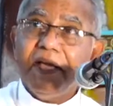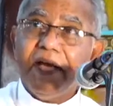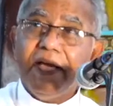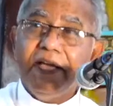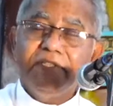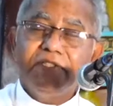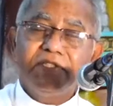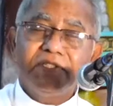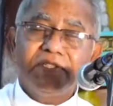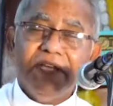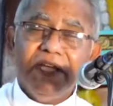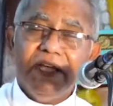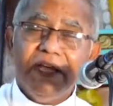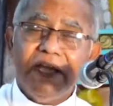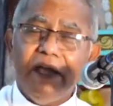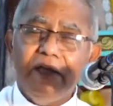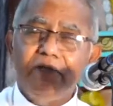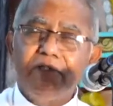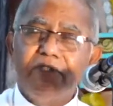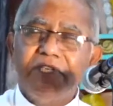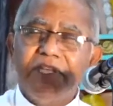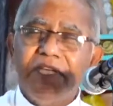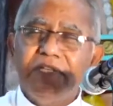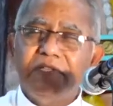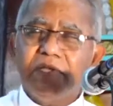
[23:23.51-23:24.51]
I
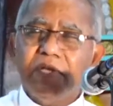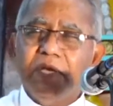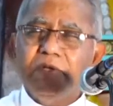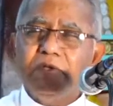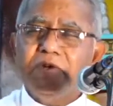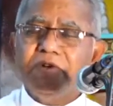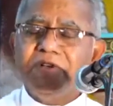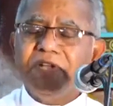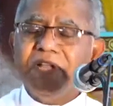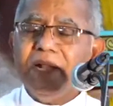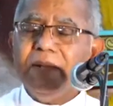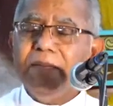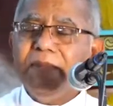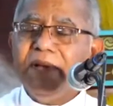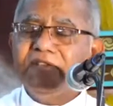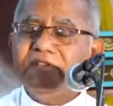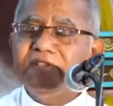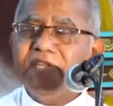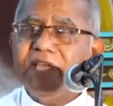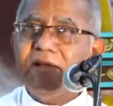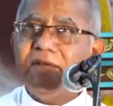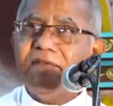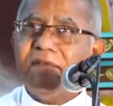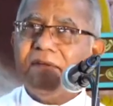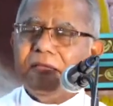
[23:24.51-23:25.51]
to tell
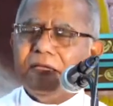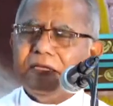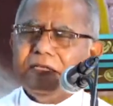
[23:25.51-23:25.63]
myself,